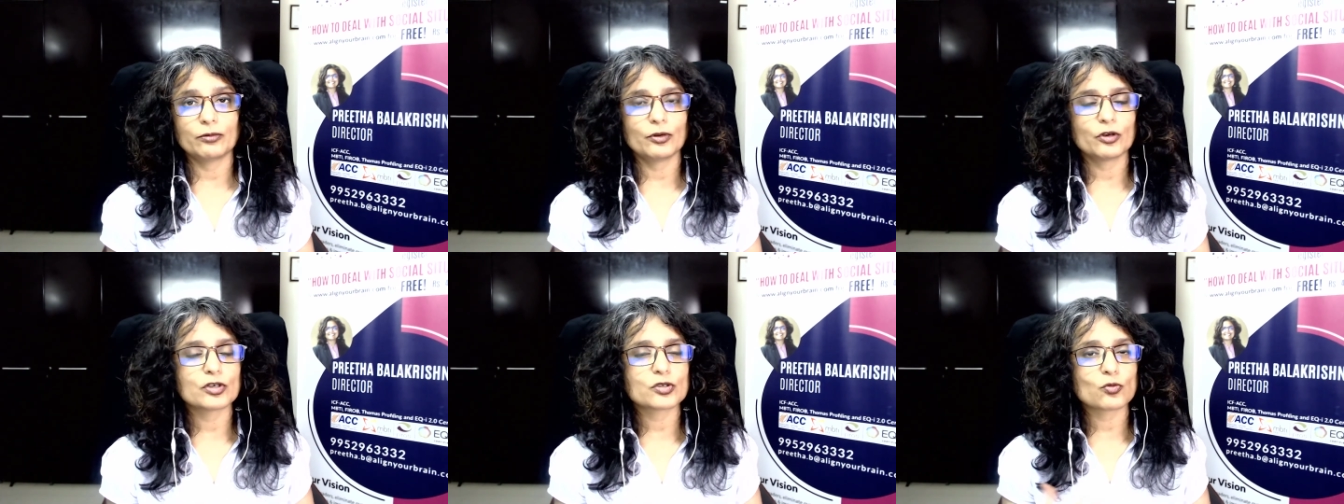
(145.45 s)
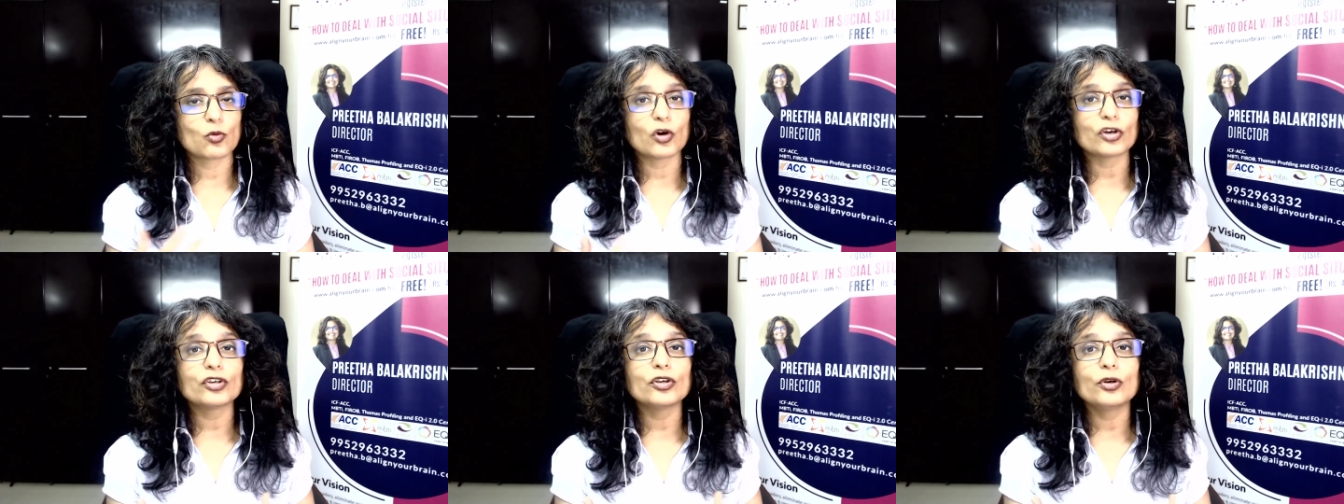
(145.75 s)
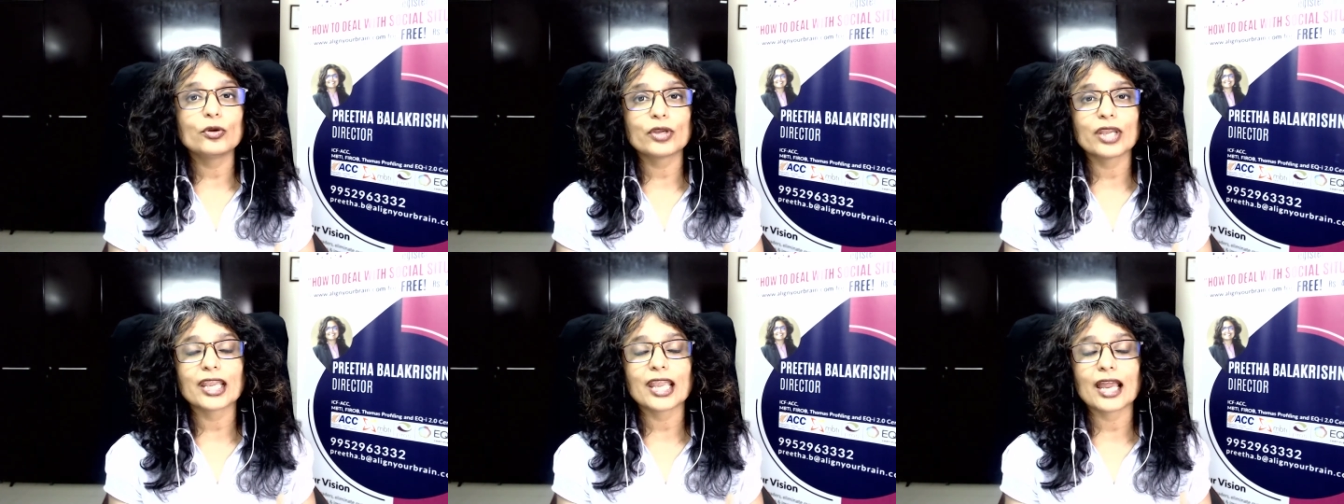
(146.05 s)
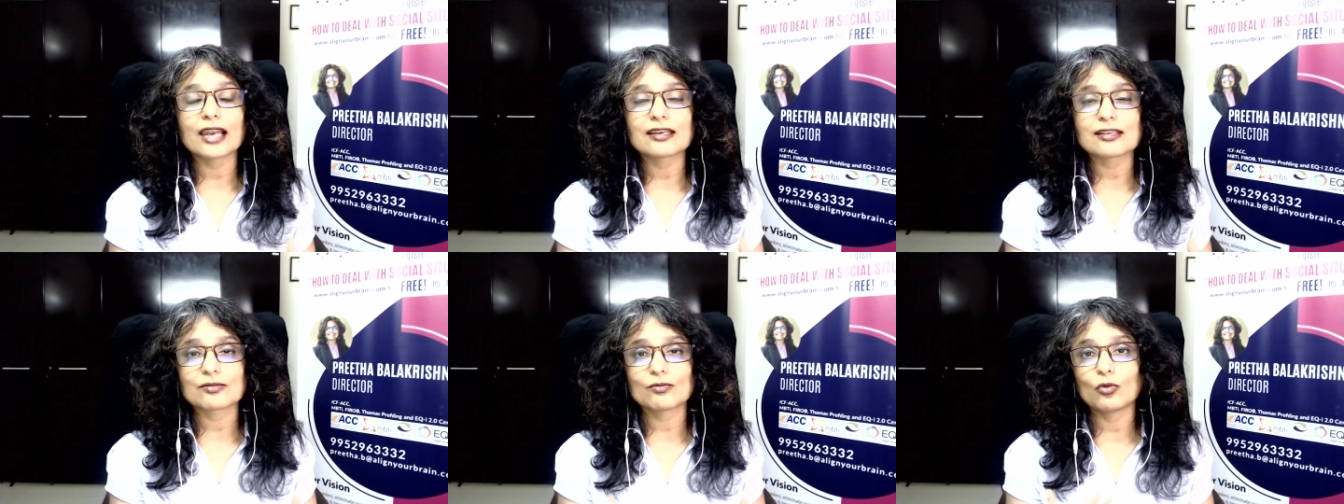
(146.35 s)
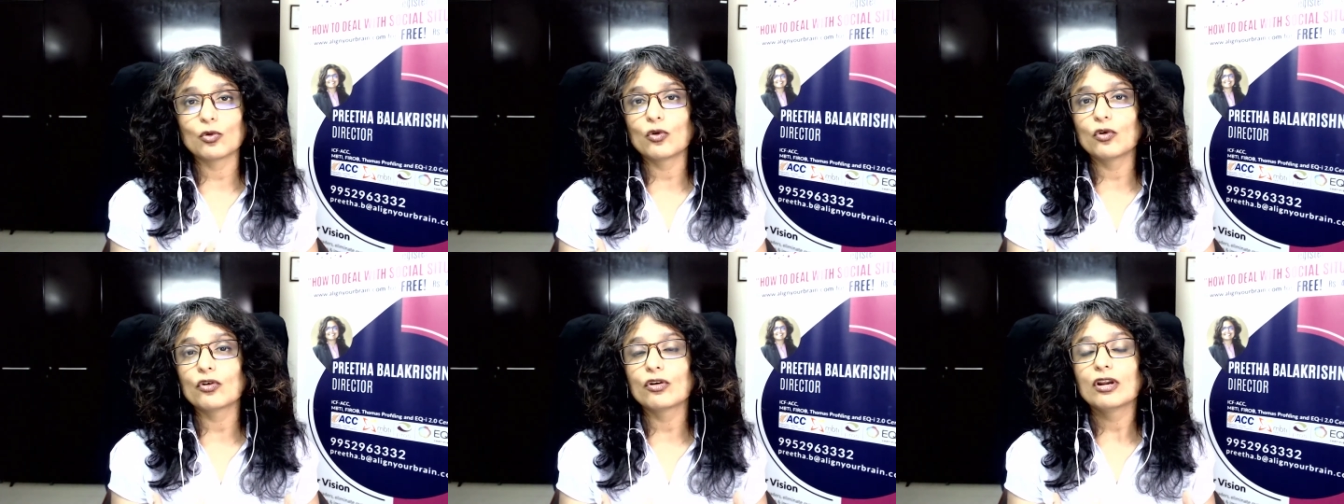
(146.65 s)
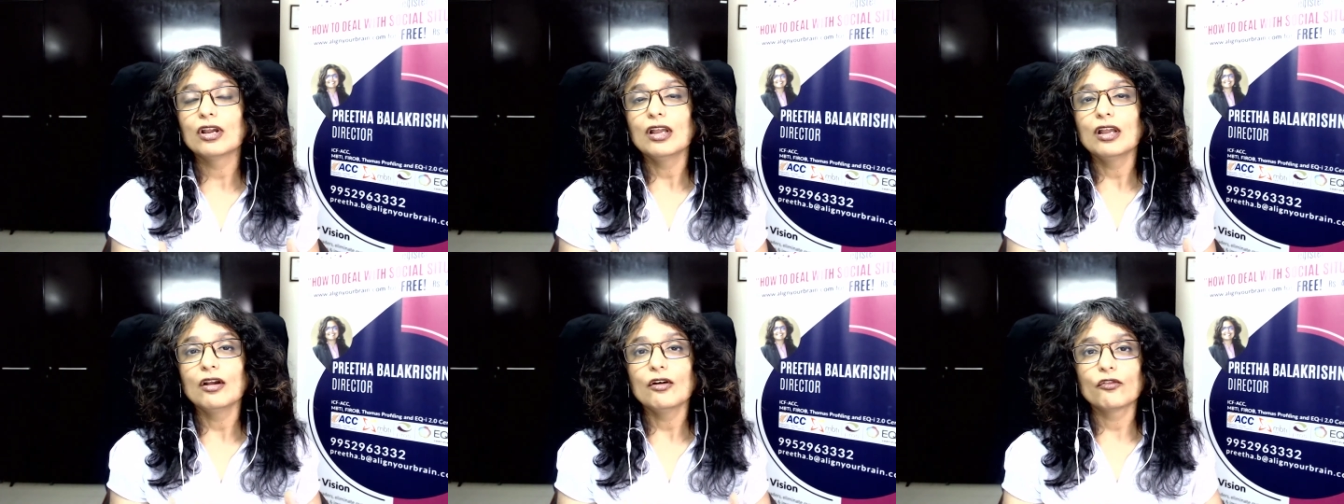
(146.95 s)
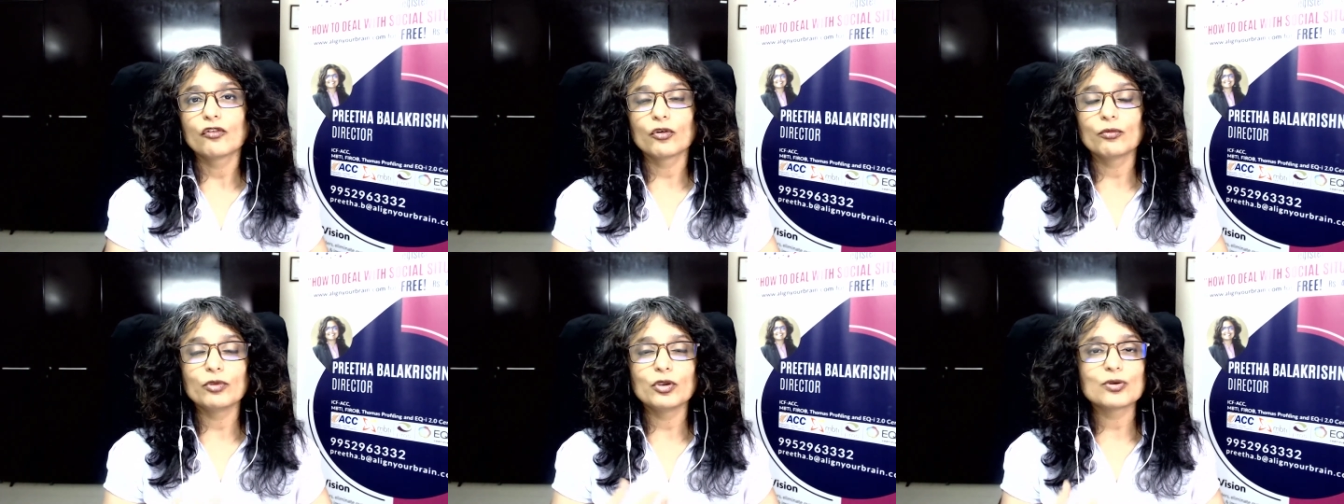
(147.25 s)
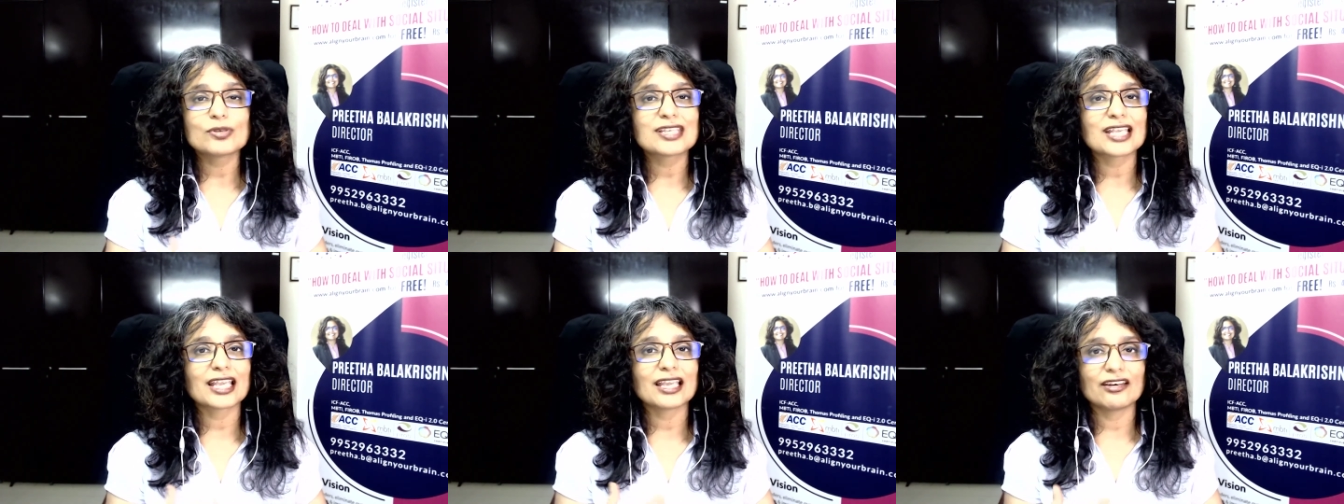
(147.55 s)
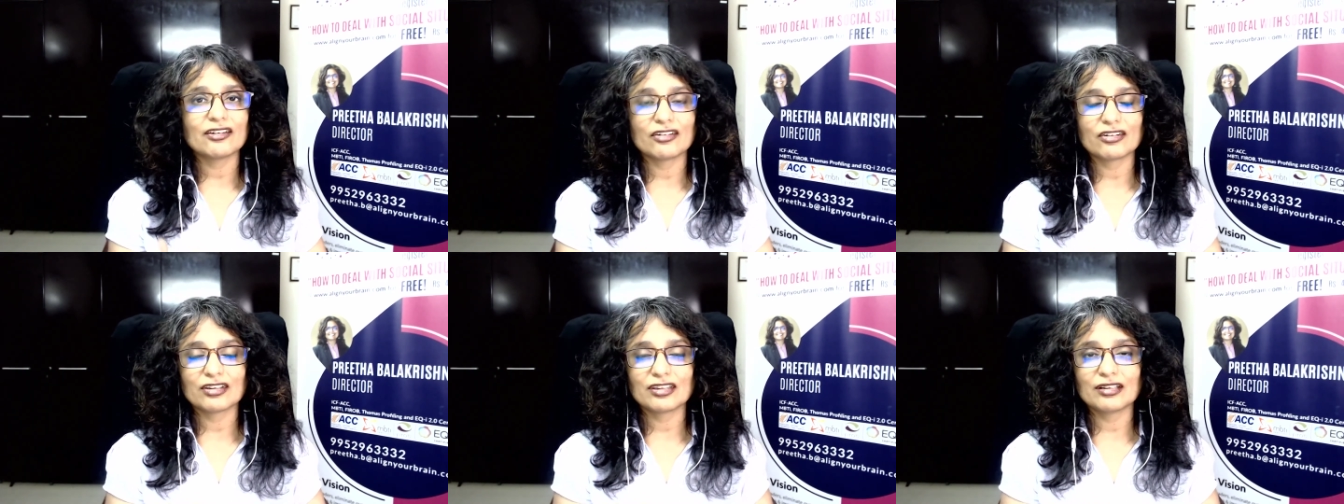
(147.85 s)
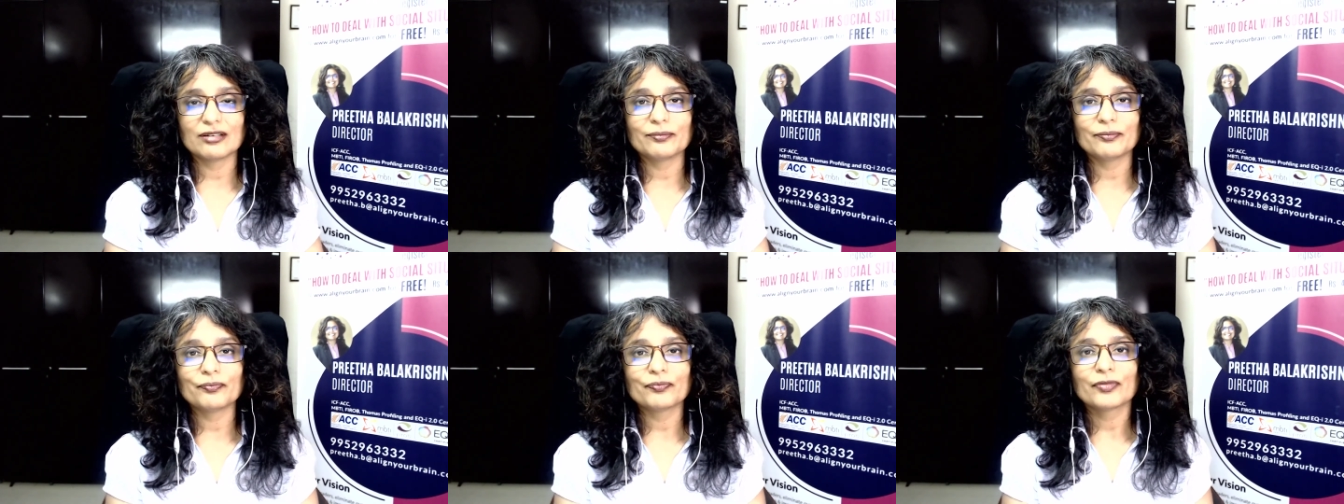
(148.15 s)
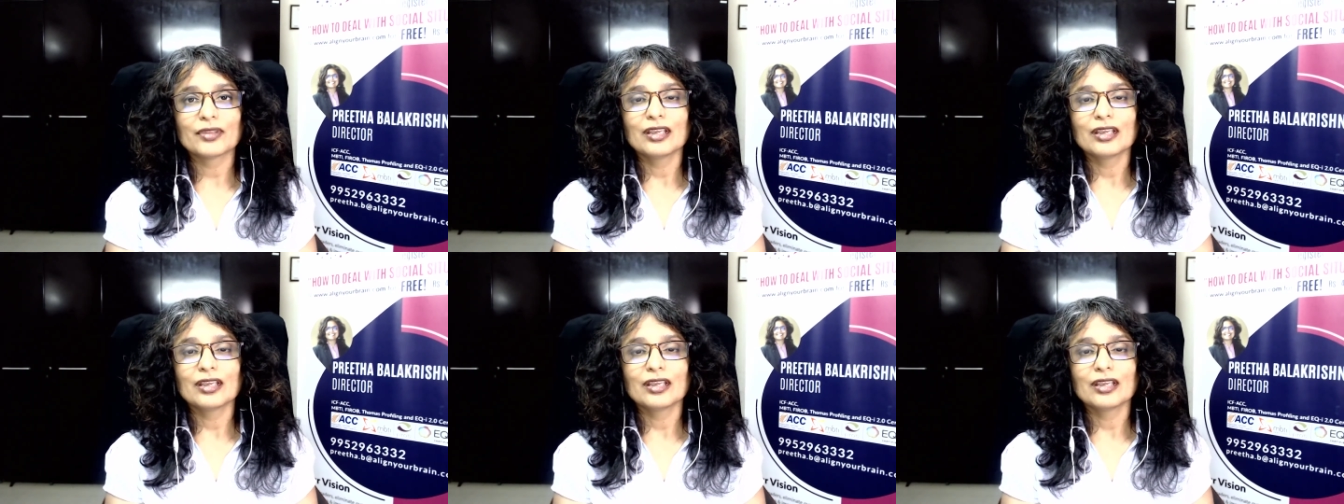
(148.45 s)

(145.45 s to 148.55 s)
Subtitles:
because what you're looking at is more for music and rhythm,